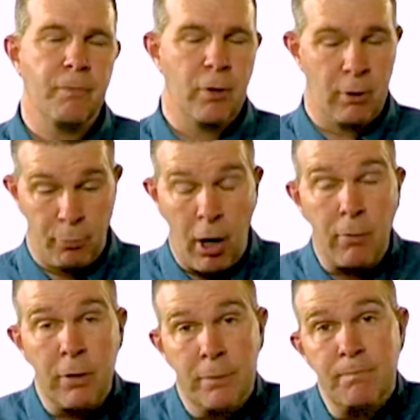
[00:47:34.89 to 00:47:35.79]
or a
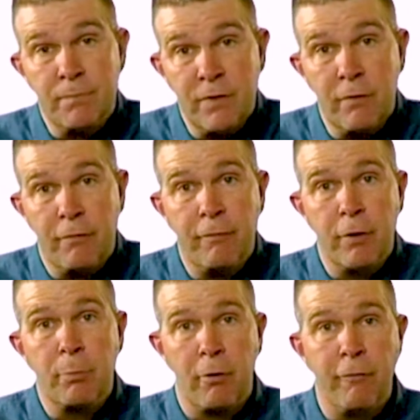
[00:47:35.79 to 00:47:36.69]
properly
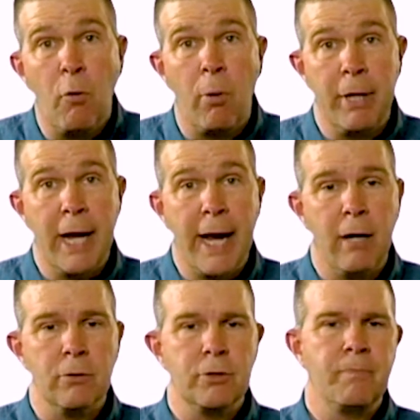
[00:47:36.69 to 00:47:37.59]
performing
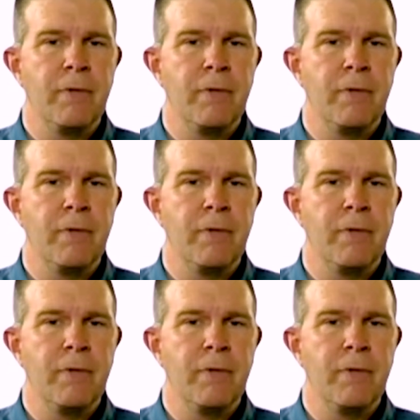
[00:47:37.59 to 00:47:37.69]
house.